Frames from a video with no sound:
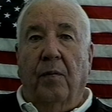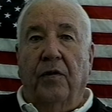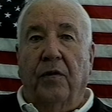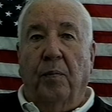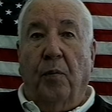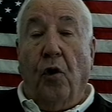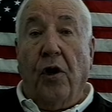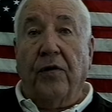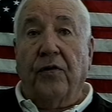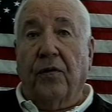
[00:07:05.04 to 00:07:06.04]
was a
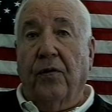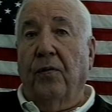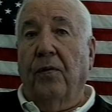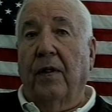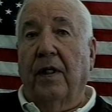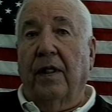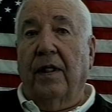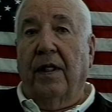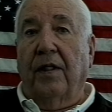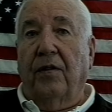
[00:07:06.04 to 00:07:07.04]
boys' school,
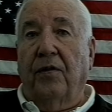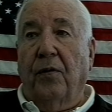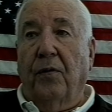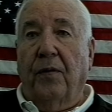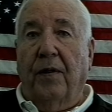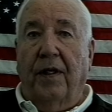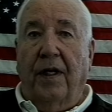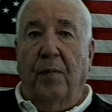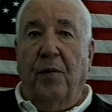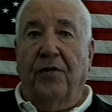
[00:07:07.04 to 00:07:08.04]
and so
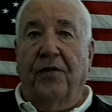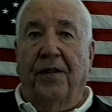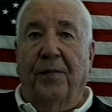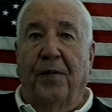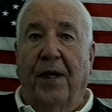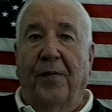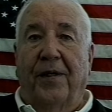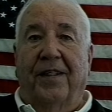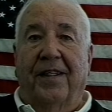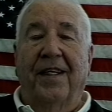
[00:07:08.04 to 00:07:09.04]
I missed the, probably
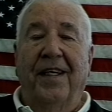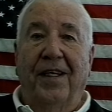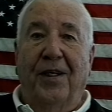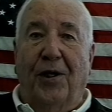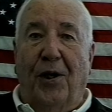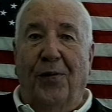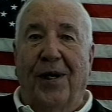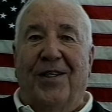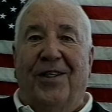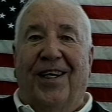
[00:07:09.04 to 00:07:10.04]
the
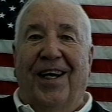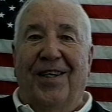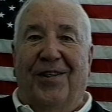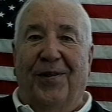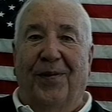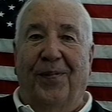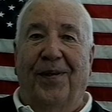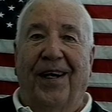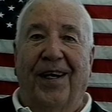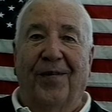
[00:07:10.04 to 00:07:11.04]
co-educational
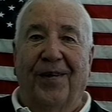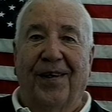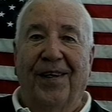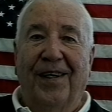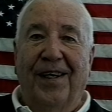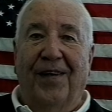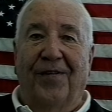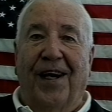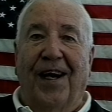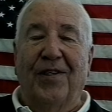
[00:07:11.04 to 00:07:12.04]
part of a of
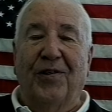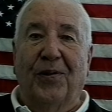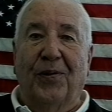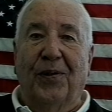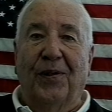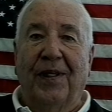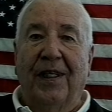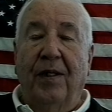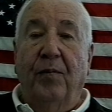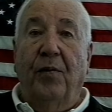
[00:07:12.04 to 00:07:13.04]
a high school.
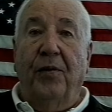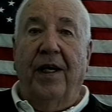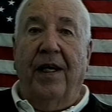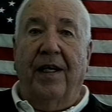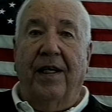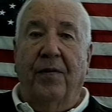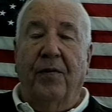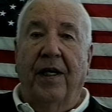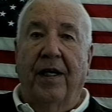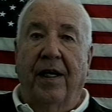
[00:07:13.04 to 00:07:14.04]
But we had uh,
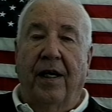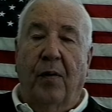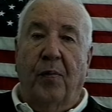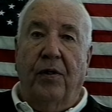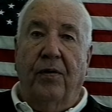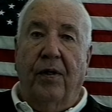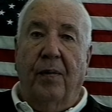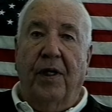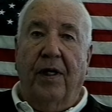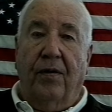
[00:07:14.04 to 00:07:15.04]
we had an opportunity to
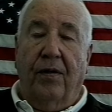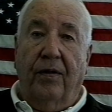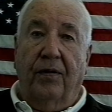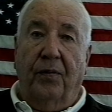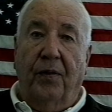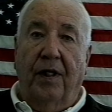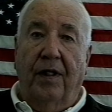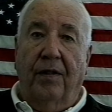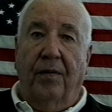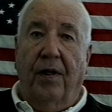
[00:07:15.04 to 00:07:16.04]
meet girls. We
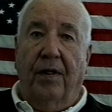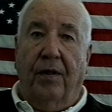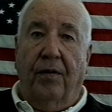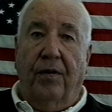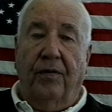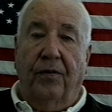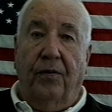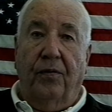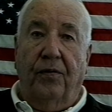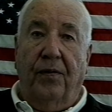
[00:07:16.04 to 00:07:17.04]
there were other girls'
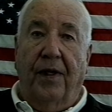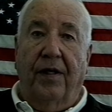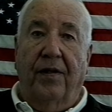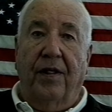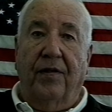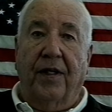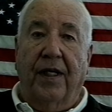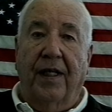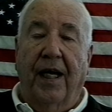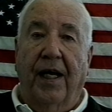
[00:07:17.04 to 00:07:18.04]
schools around, things
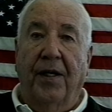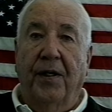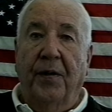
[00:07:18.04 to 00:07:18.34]
like that.